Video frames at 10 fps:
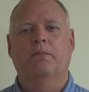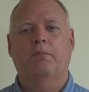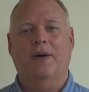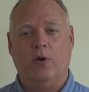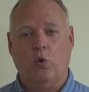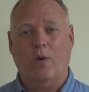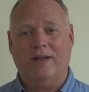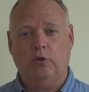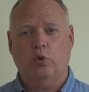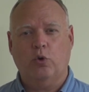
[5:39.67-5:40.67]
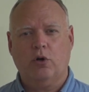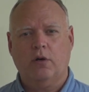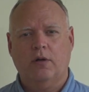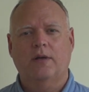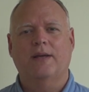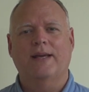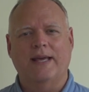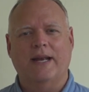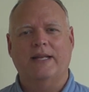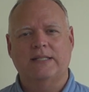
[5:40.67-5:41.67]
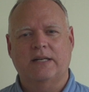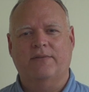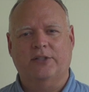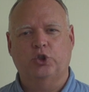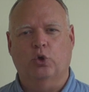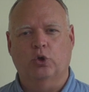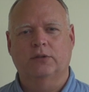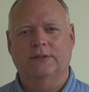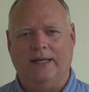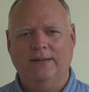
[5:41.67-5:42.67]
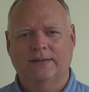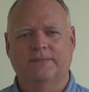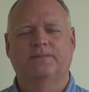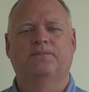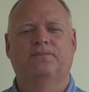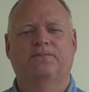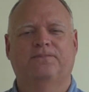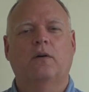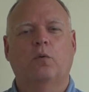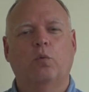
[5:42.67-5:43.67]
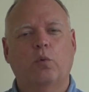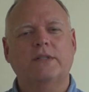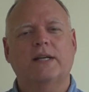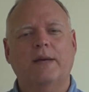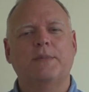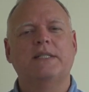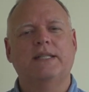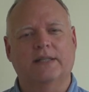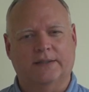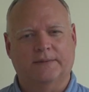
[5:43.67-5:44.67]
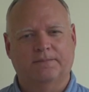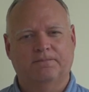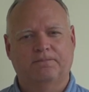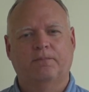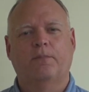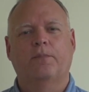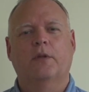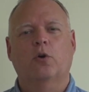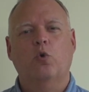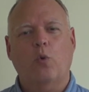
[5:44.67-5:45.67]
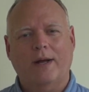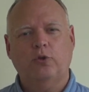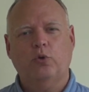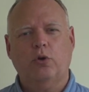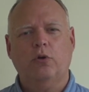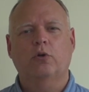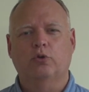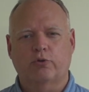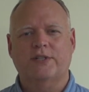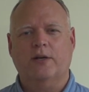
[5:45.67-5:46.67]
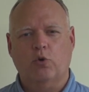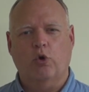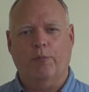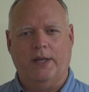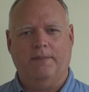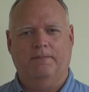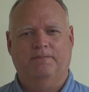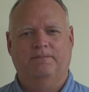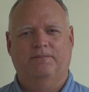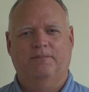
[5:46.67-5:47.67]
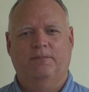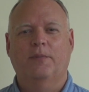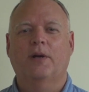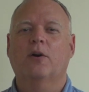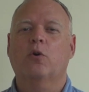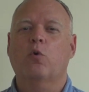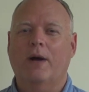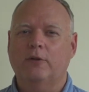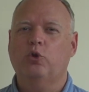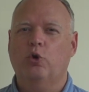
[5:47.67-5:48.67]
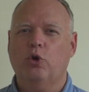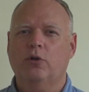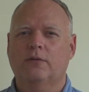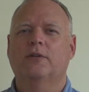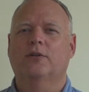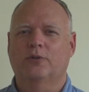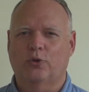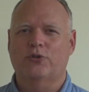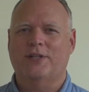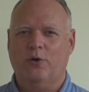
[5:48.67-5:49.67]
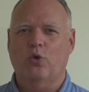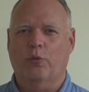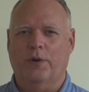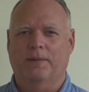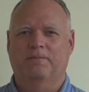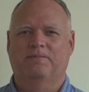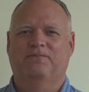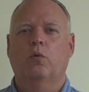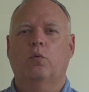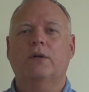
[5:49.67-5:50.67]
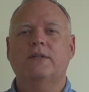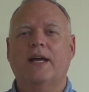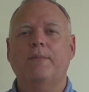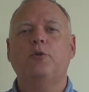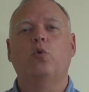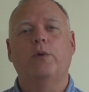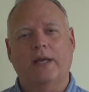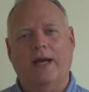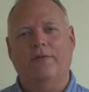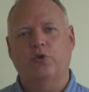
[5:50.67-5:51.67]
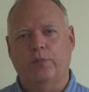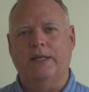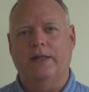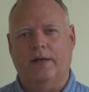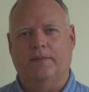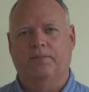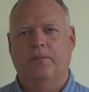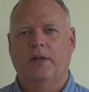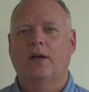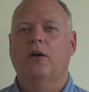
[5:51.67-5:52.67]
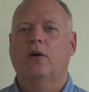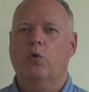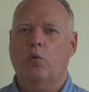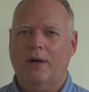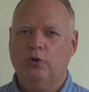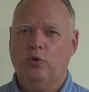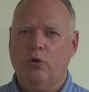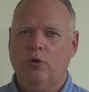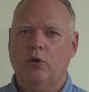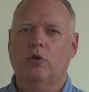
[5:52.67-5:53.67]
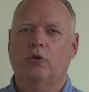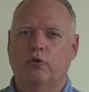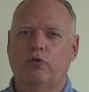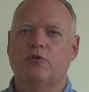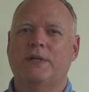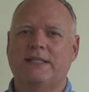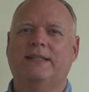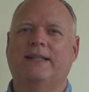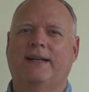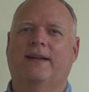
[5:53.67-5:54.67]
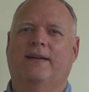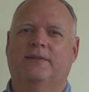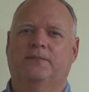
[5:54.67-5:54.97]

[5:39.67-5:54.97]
Pa kuantor e reservación ta? What time is dinner? Kuantor nosta come. Kuantor nosta come. What time do we have to be there? Kuantor nos mesterta inang.